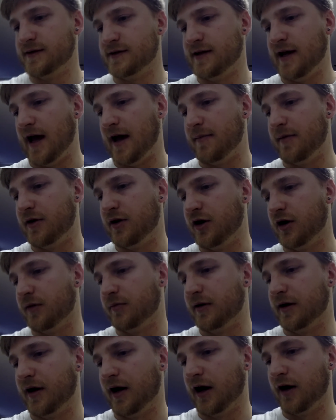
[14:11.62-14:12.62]
Stab in here,
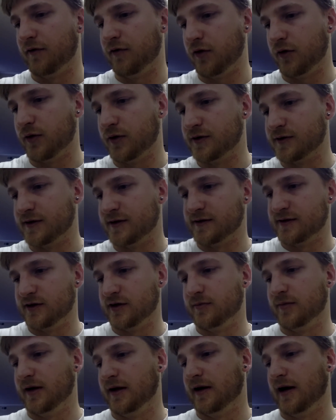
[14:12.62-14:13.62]
be careful of course, because it's
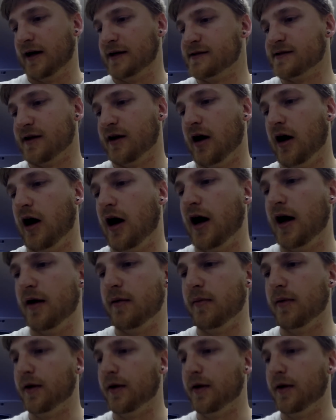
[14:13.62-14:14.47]
gonna be nice and hot.